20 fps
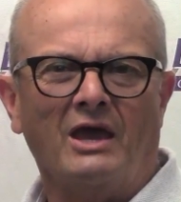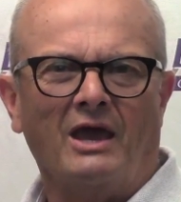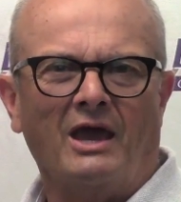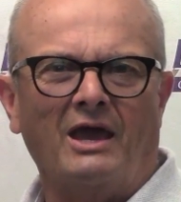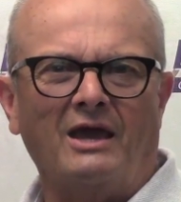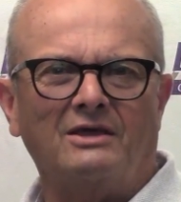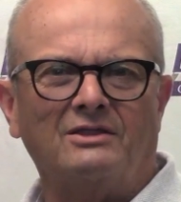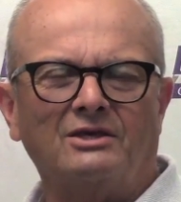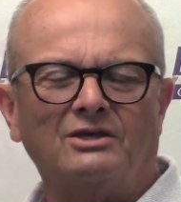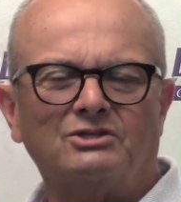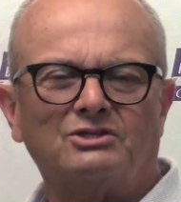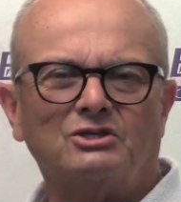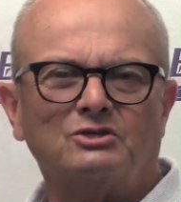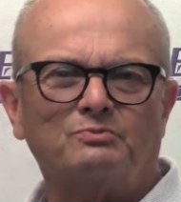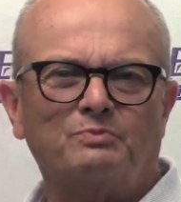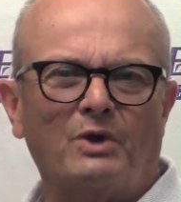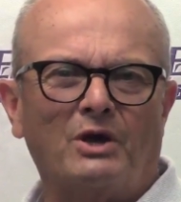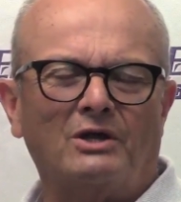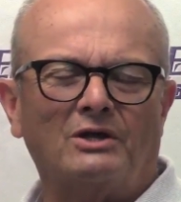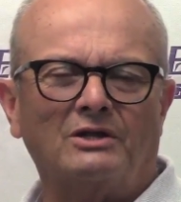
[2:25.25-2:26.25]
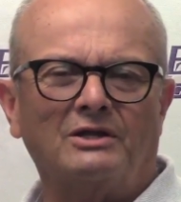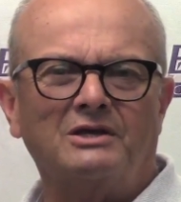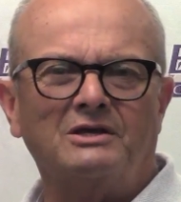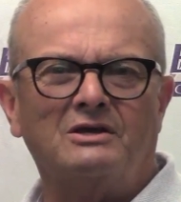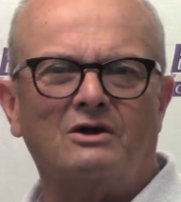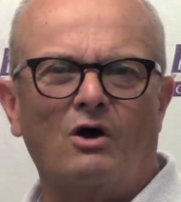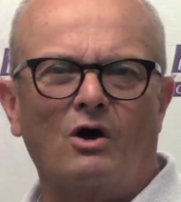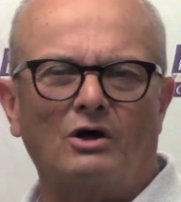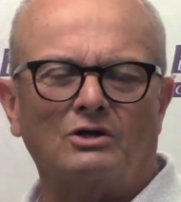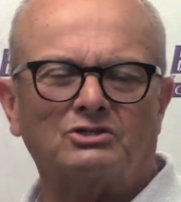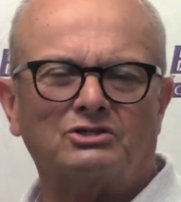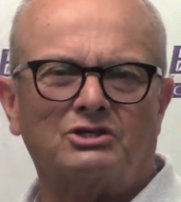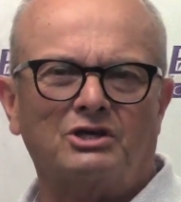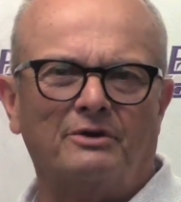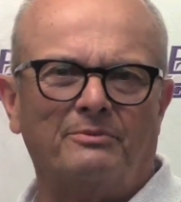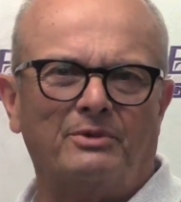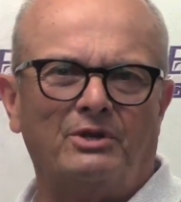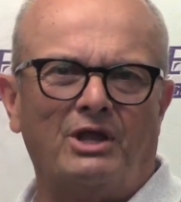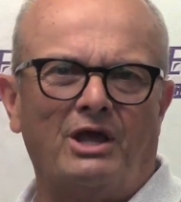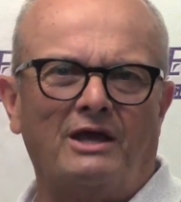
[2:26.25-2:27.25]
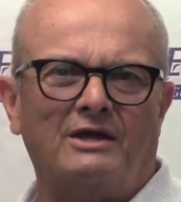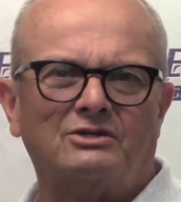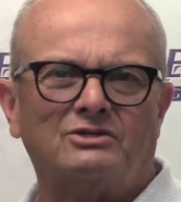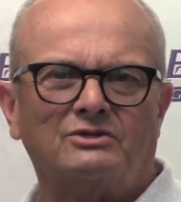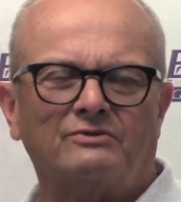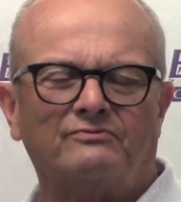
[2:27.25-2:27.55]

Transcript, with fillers: Hey, this has been Lee Gaus coming at